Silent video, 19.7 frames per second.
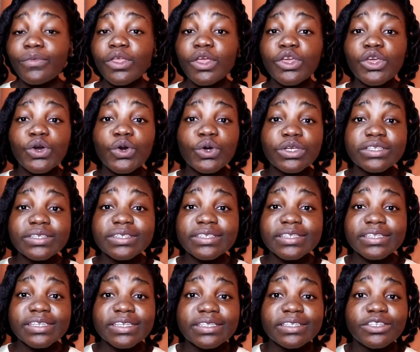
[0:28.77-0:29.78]
you're going to
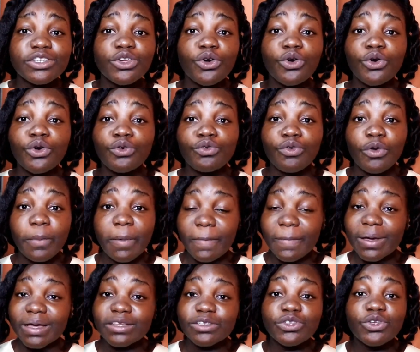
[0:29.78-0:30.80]
need your rubber
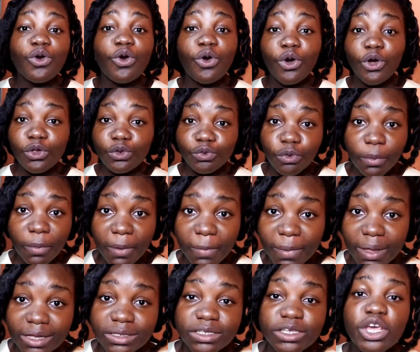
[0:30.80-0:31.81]
bands, your oil rubber
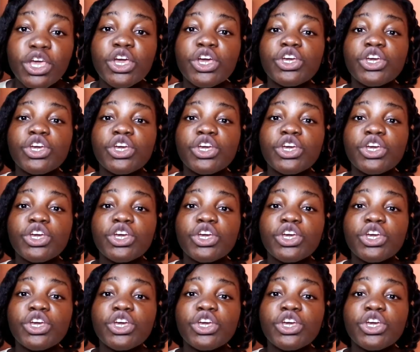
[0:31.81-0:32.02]
bands,